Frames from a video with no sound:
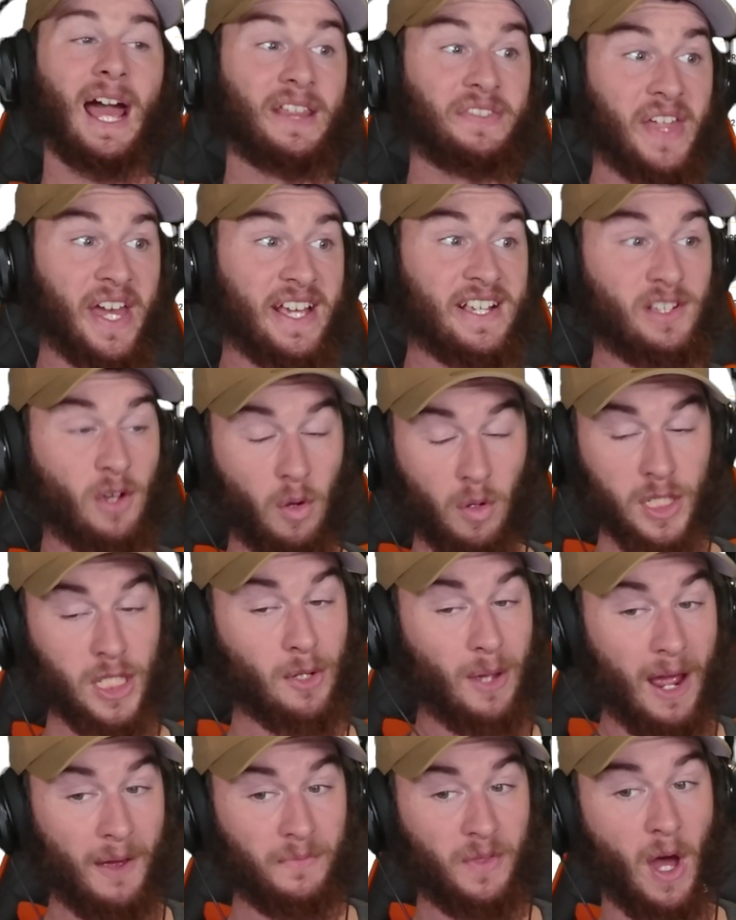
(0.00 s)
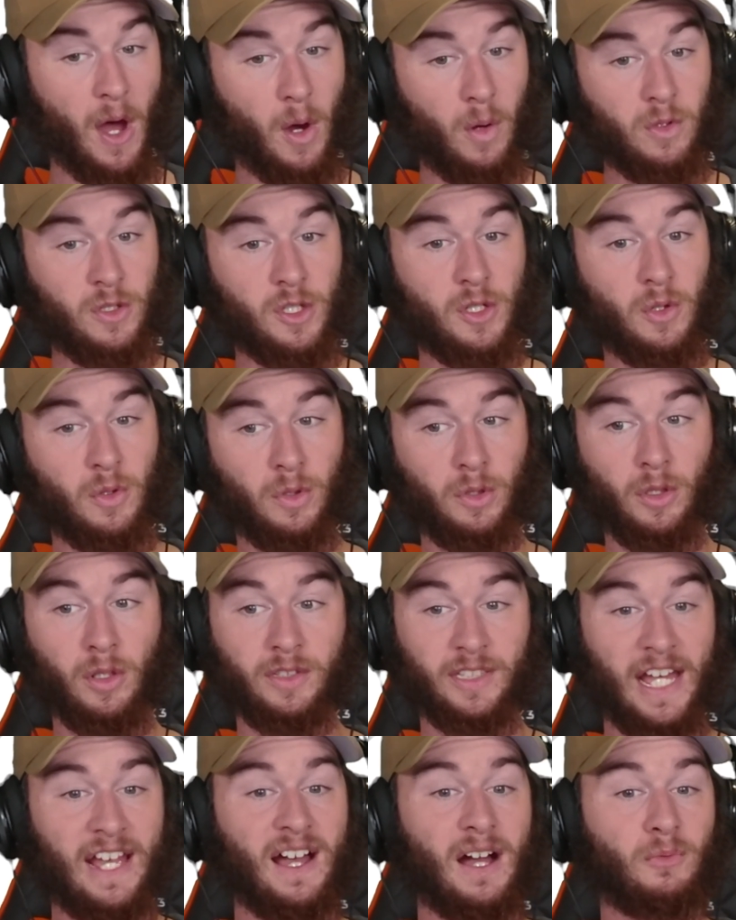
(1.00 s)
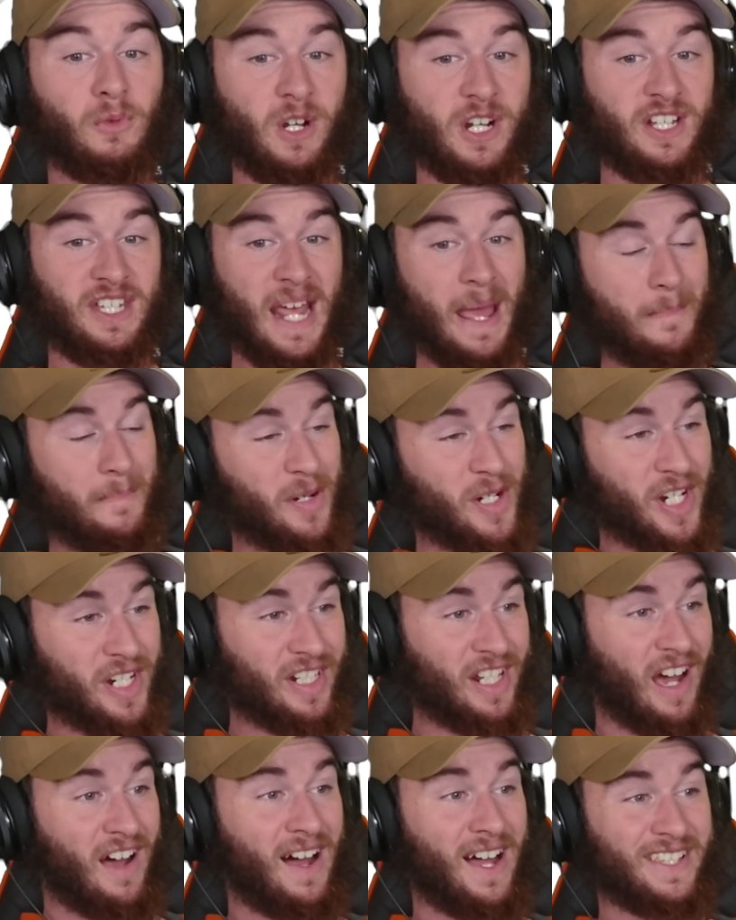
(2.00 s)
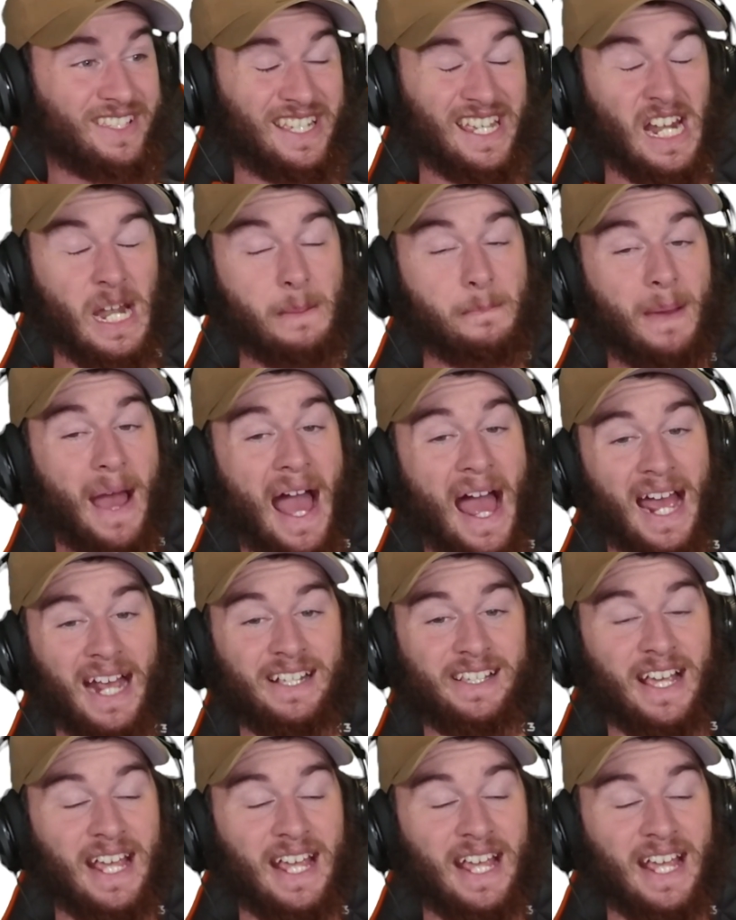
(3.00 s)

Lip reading: And these also have the old school look. They are redemption cards in packs.